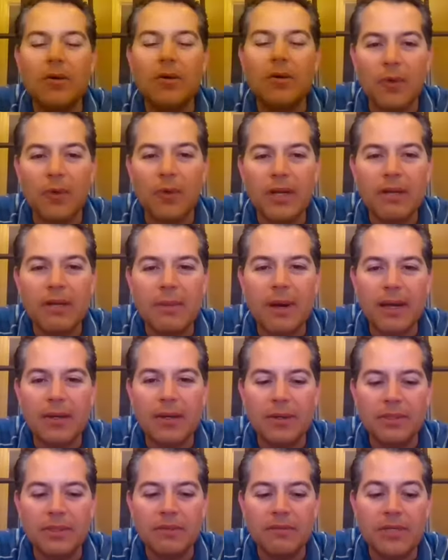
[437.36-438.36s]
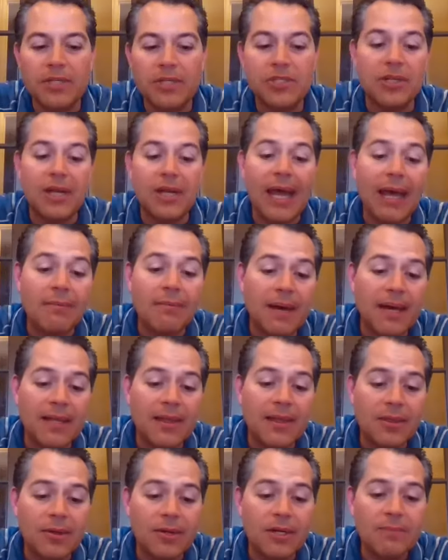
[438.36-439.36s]
running my own division. And my
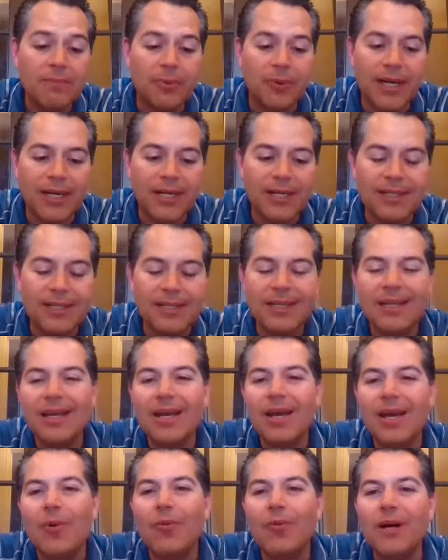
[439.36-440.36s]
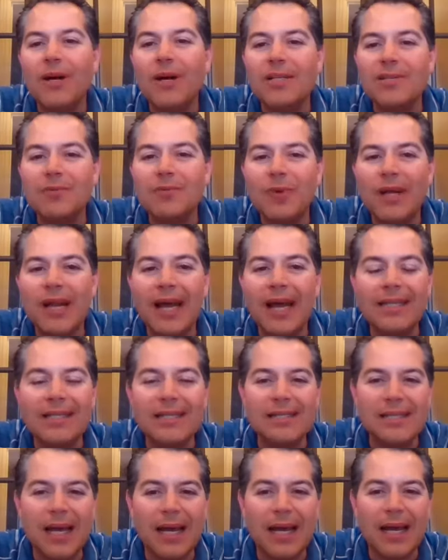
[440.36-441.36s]
third break was when I
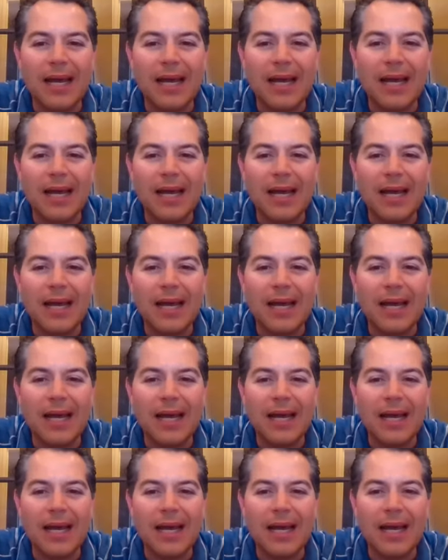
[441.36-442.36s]
decided to establish